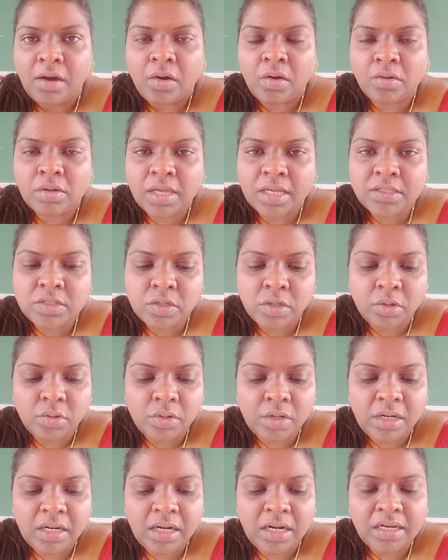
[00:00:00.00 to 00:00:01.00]
Okay, so
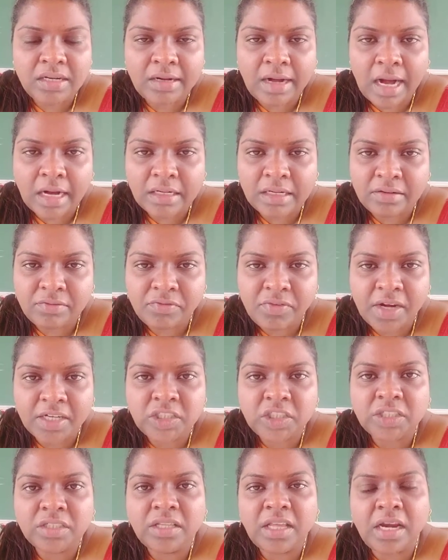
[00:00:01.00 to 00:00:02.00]
urinary tract infection,